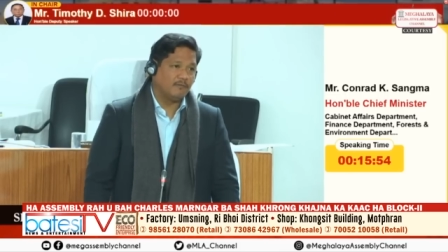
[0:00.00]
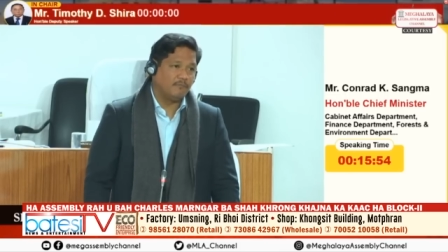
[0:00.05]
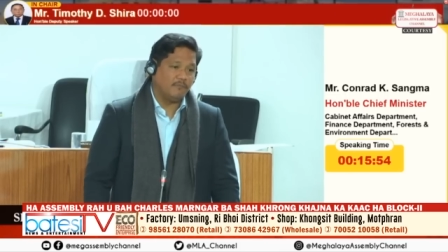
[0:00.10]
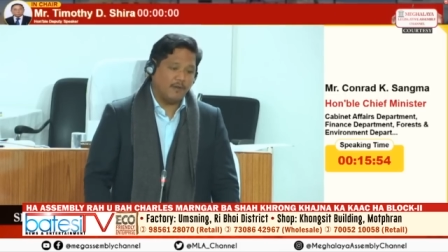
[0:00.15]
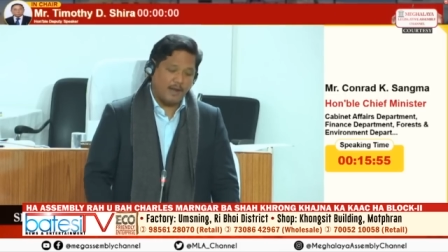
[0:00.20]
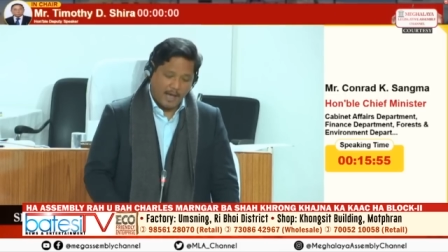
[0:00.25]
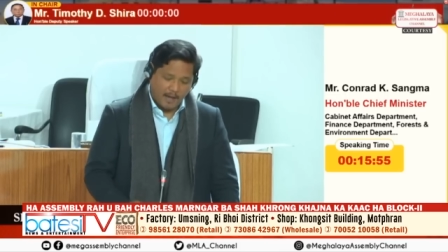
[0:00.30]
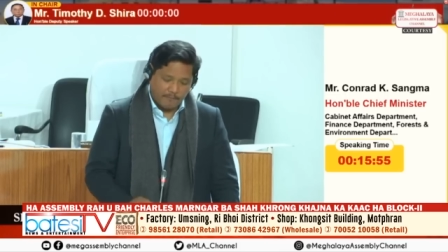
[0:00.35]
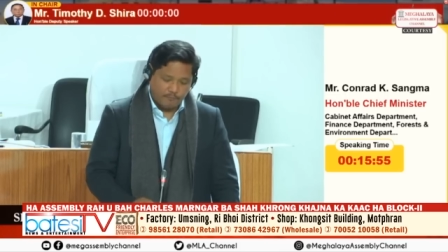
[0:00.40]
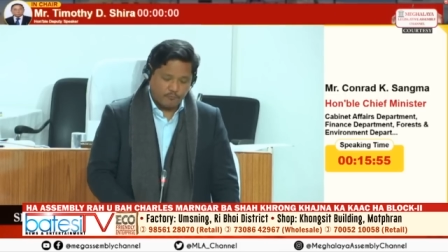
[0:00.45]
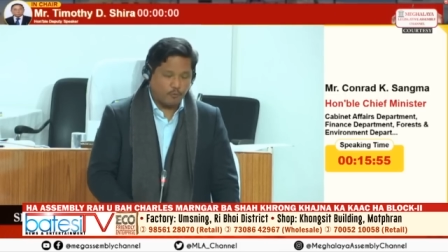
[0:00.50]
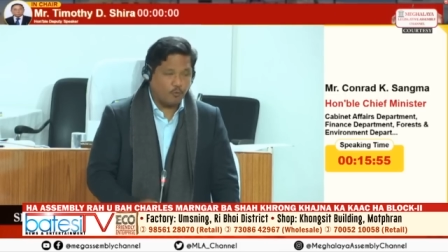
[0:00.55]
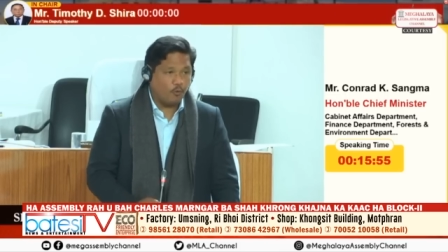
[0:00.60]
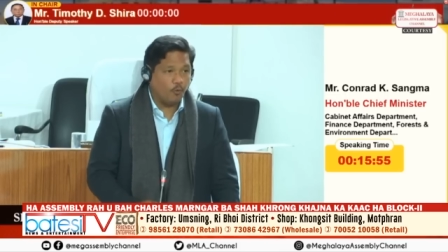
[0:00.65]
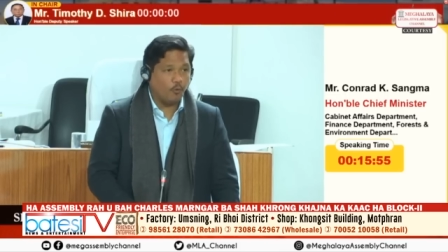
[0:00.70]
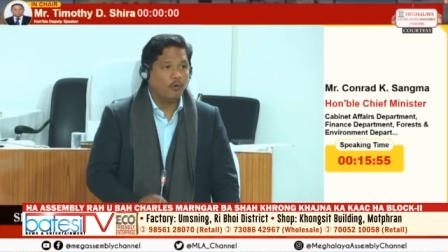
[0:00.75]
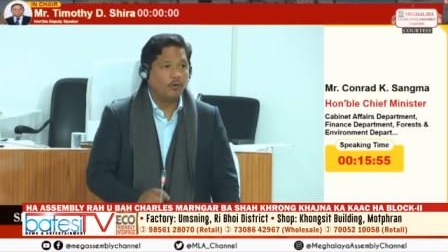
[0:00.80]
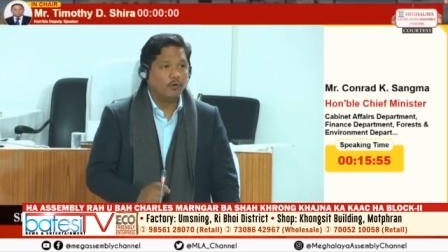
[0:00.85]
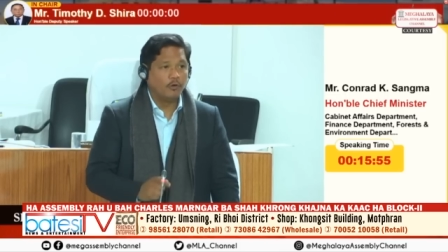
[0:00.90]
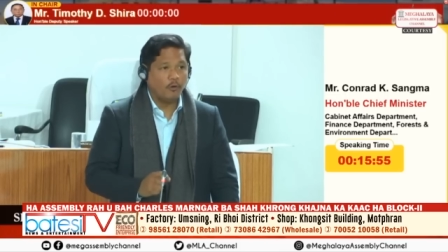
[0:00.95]
will have to
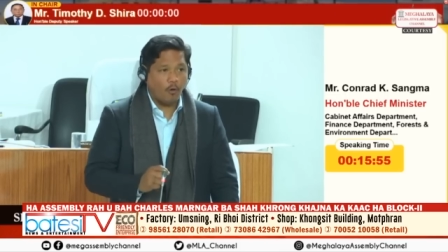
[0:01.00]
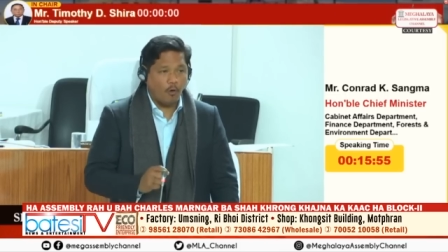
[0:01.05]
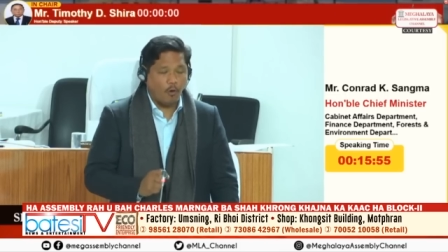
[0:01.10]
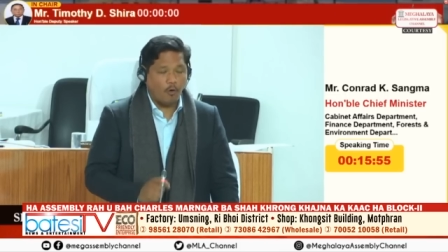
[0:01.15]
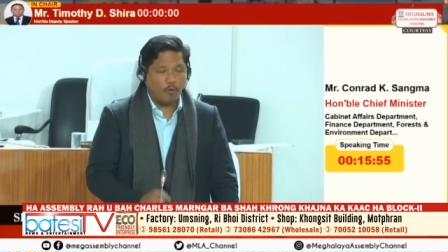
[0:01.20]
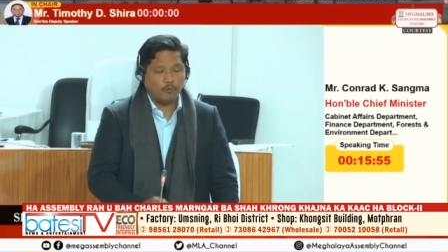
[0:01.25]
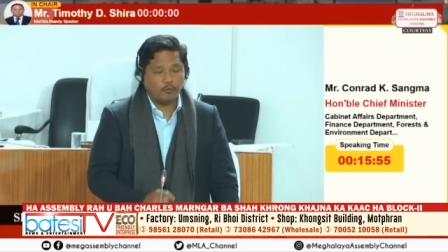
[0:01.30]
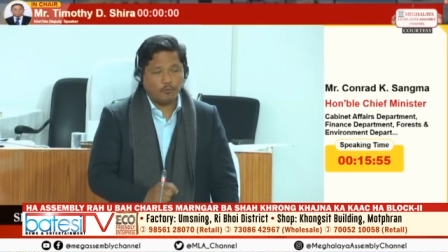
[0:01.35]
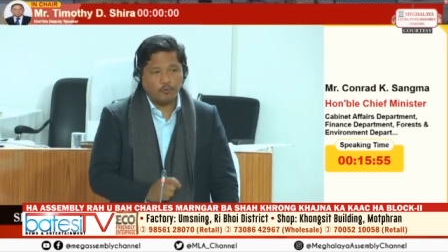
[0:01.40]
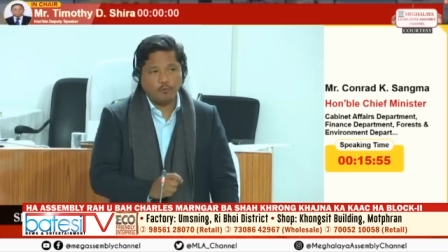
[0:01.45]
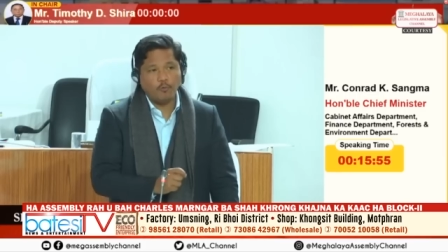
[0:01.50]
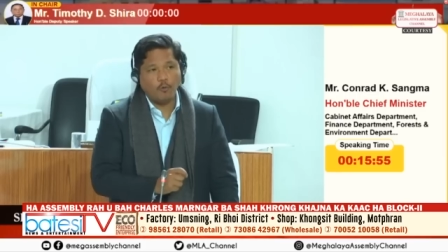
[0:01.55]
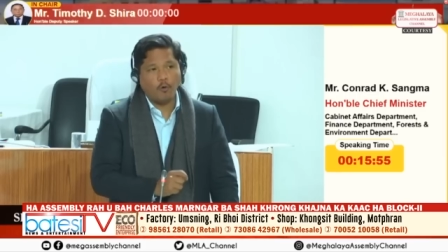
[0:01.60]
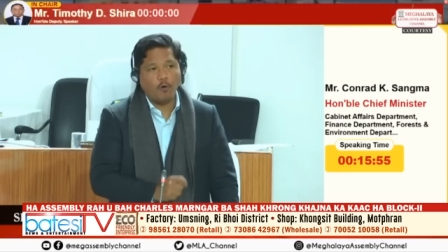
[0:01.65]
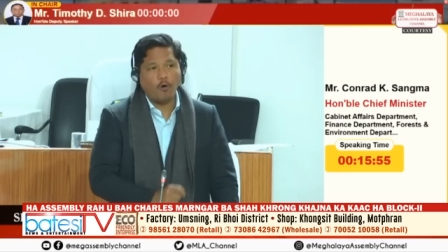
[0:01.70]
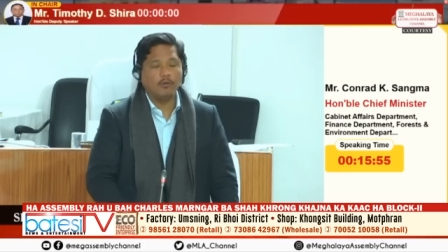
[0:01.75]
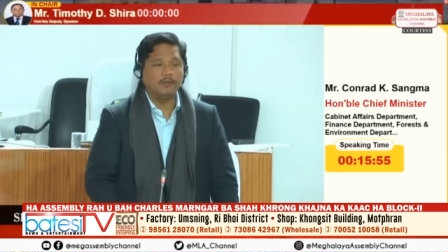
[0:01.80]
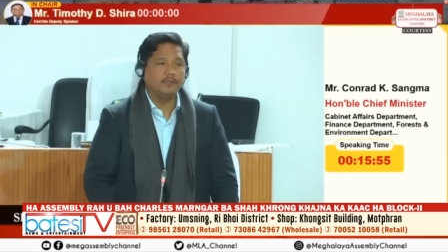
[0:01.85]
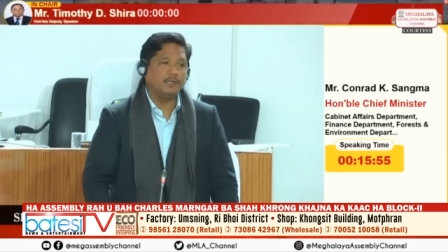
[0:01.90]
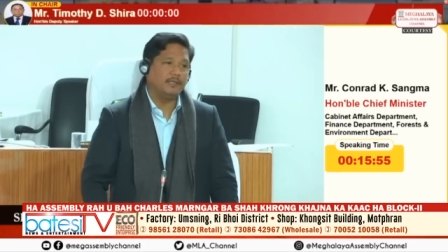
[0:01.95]
go all through
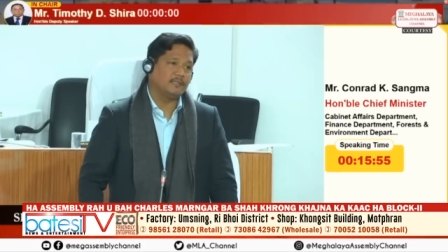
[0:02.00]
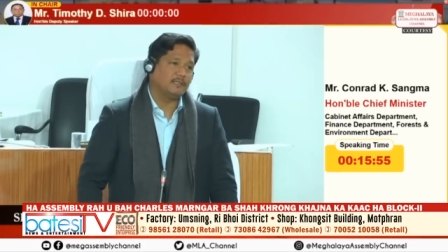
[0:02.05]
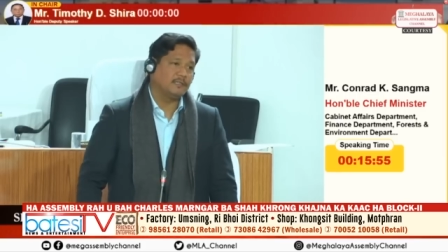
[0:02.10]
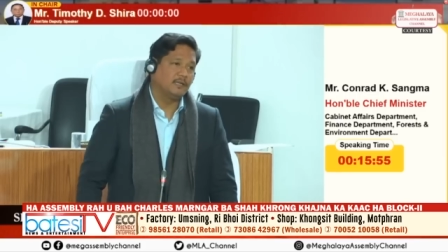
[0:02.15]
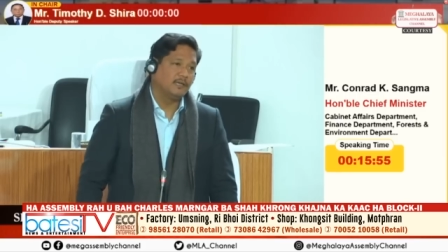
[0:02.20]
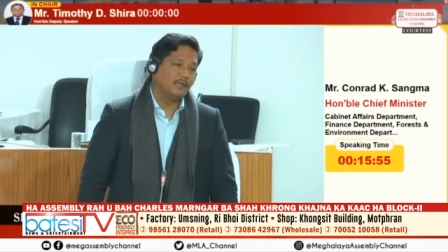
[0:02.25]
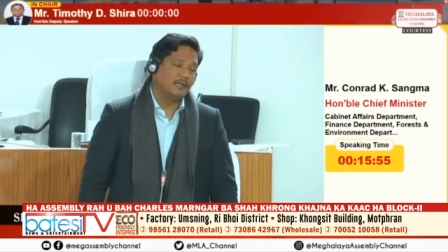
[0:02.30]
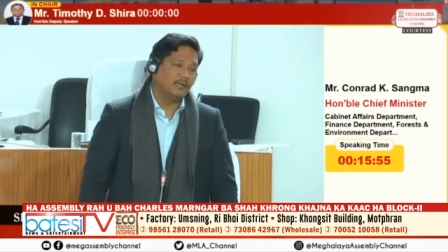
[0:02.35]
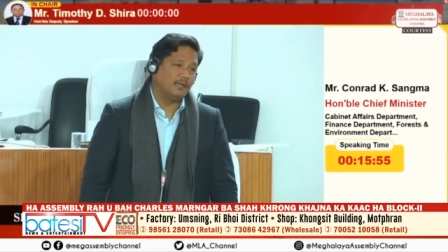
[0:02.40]
all these